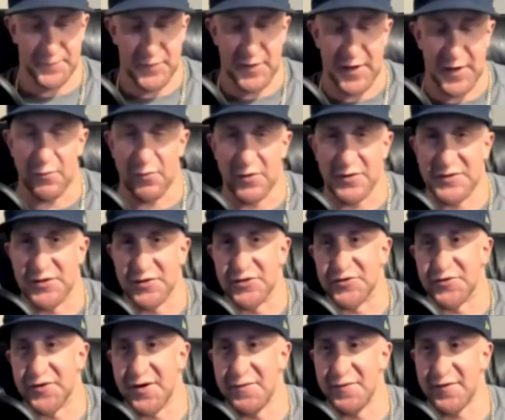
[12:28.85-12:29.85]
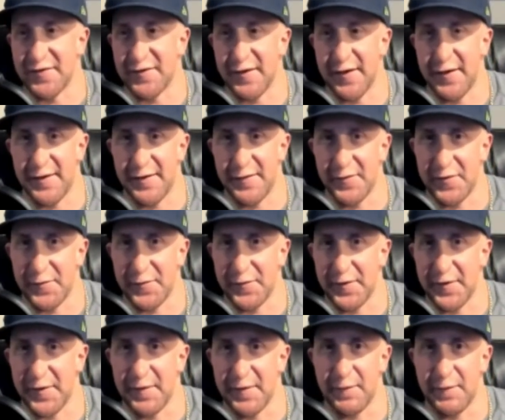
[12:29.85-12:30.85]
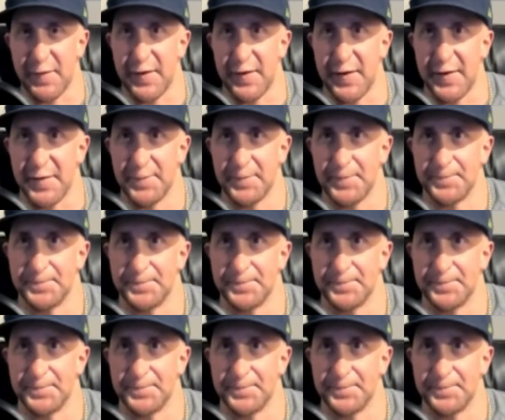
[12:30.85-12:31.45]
And what's your dream stadium to play in one day?